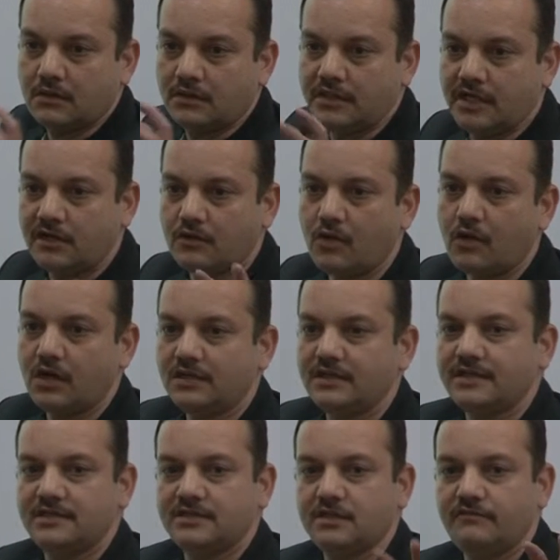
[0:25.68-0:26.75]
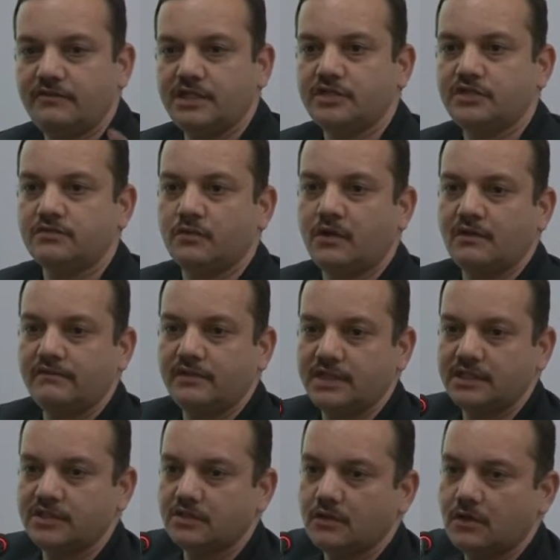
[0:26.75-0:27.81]
near Aut, there's a village, small
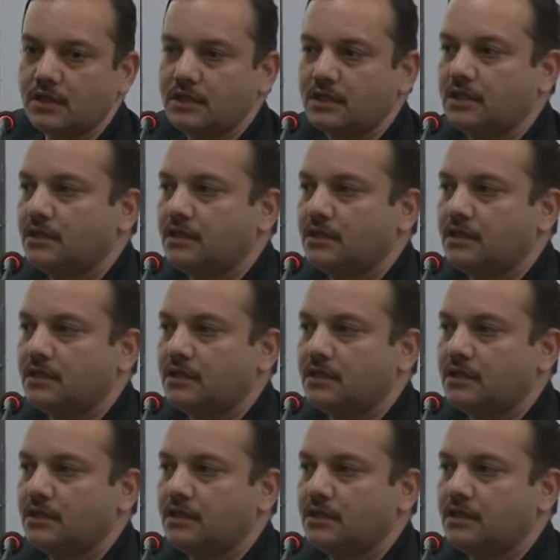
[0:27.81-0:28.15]
village called